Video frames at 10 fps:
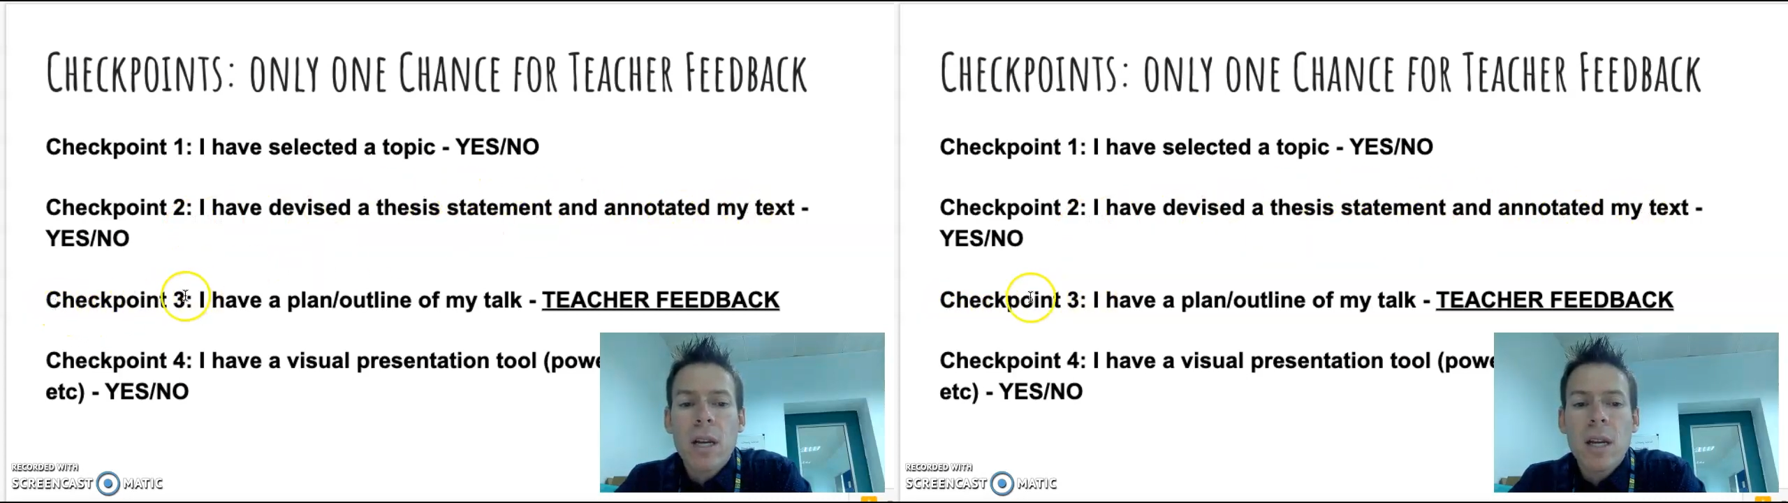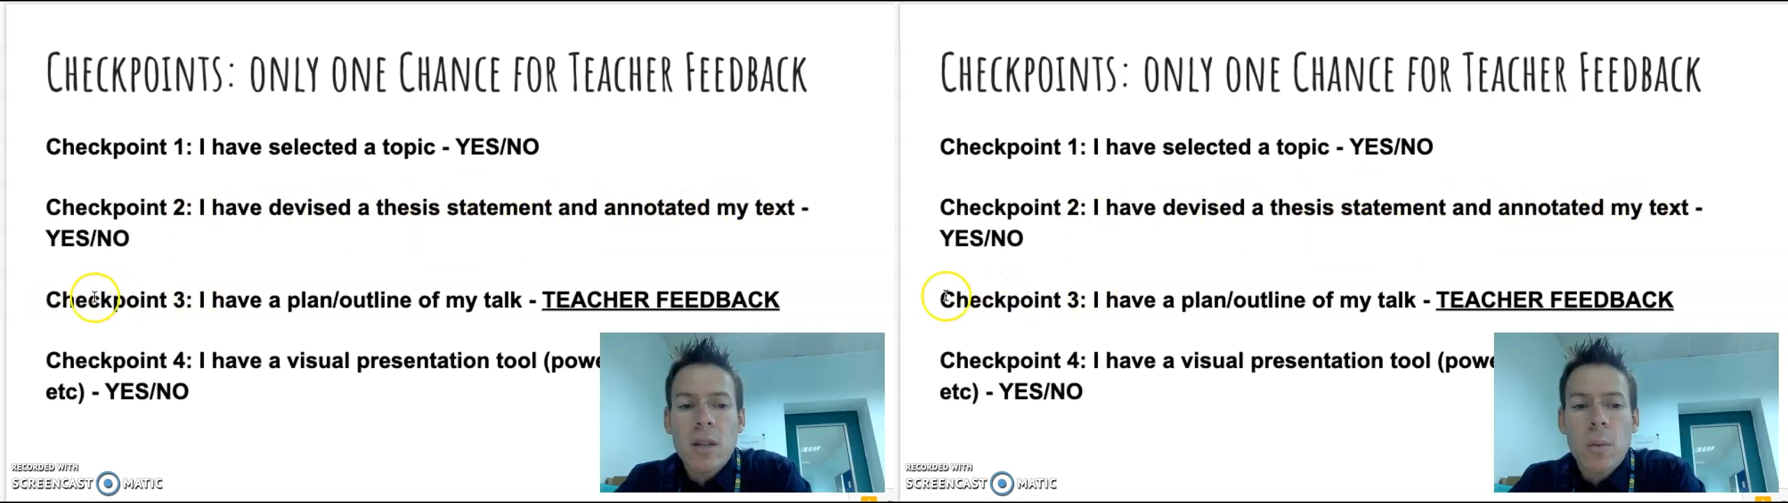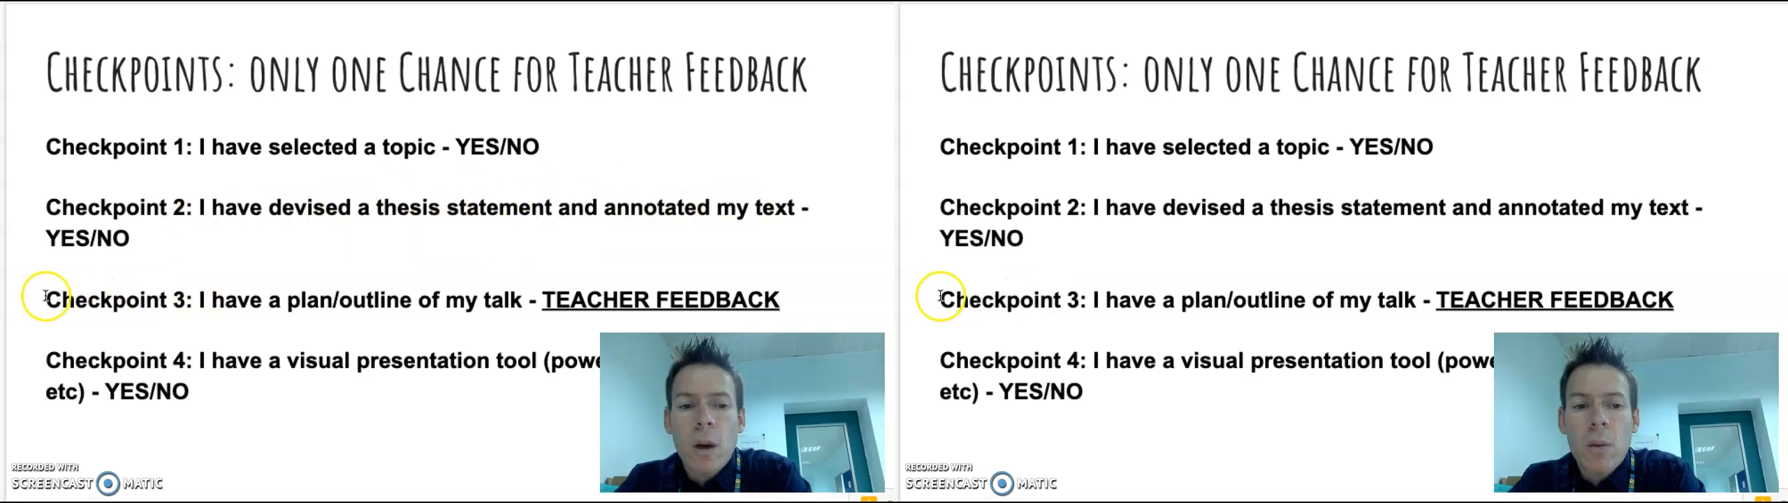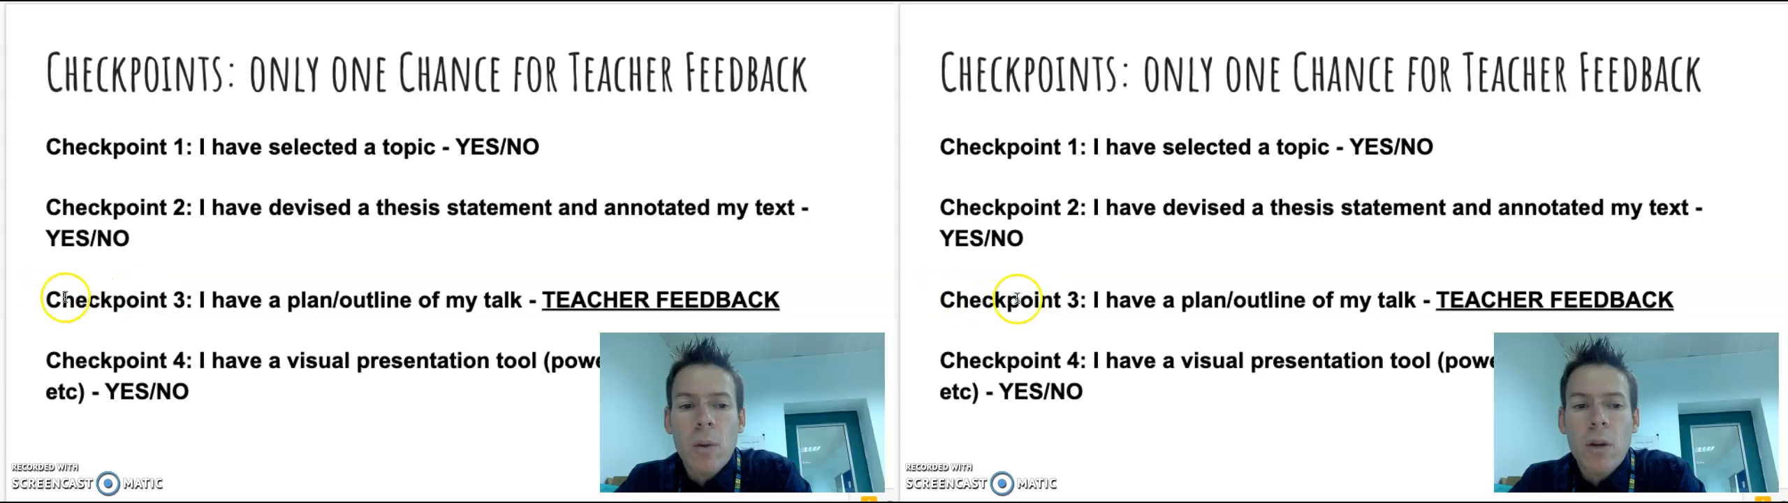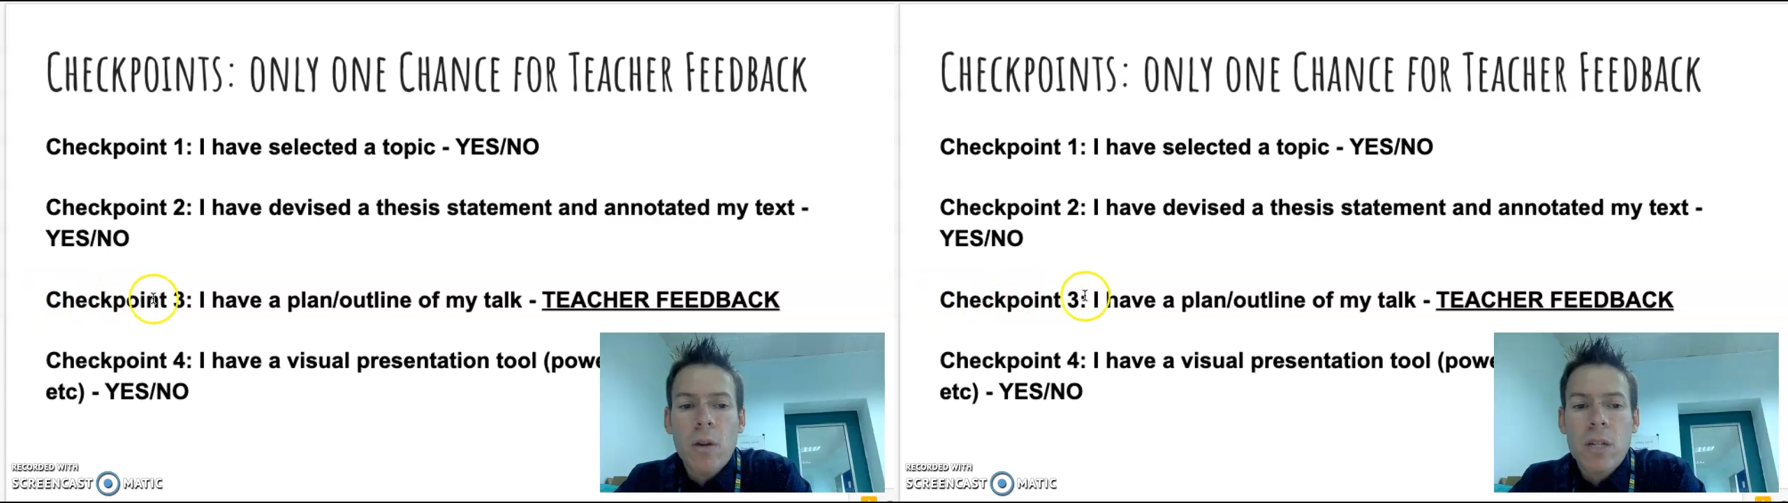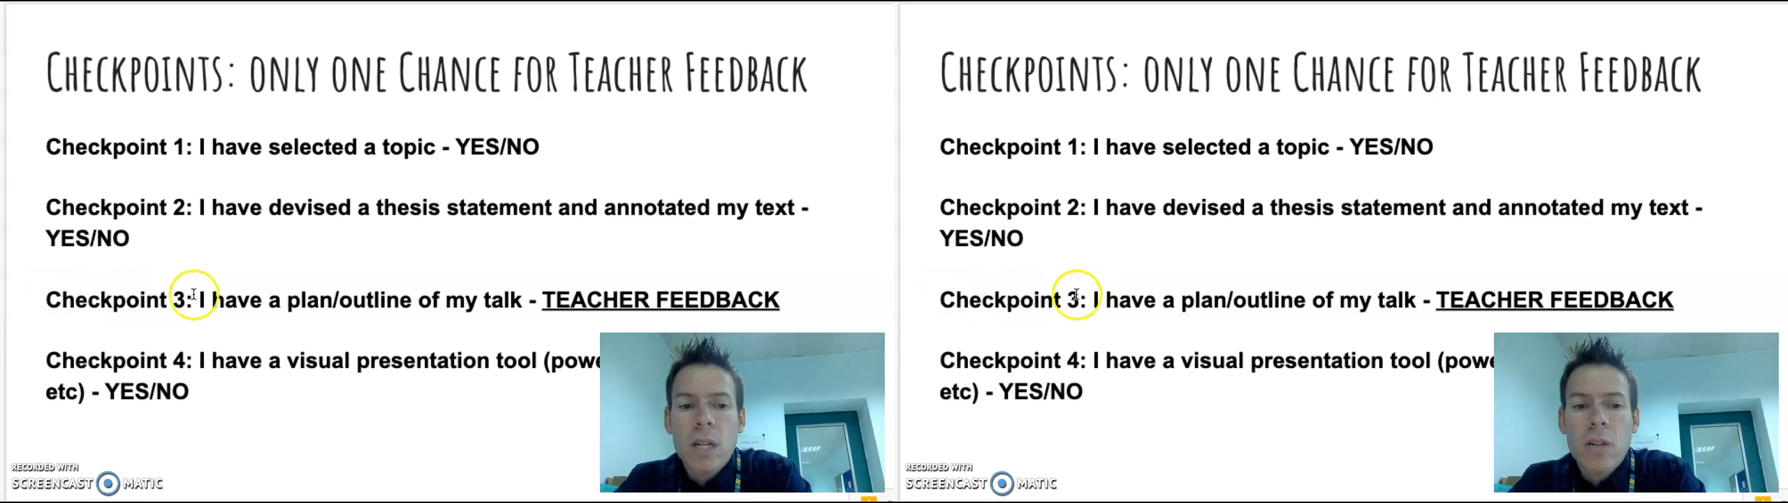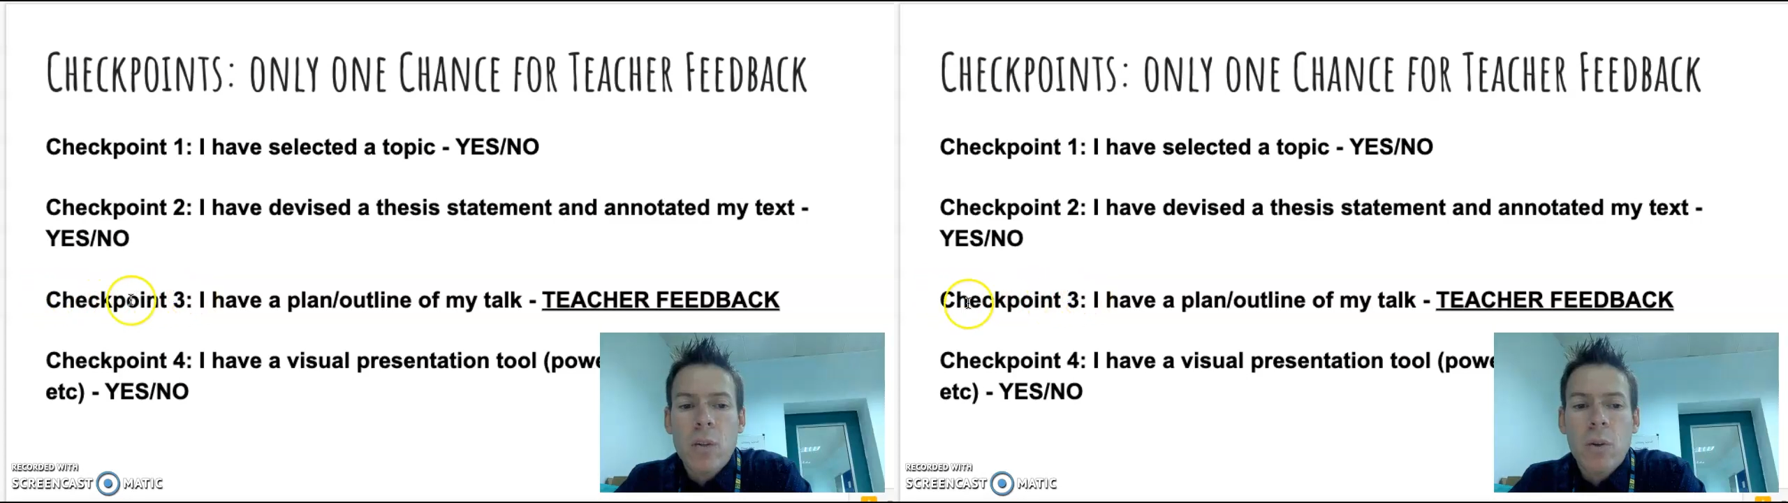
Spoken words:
is the one where your teacher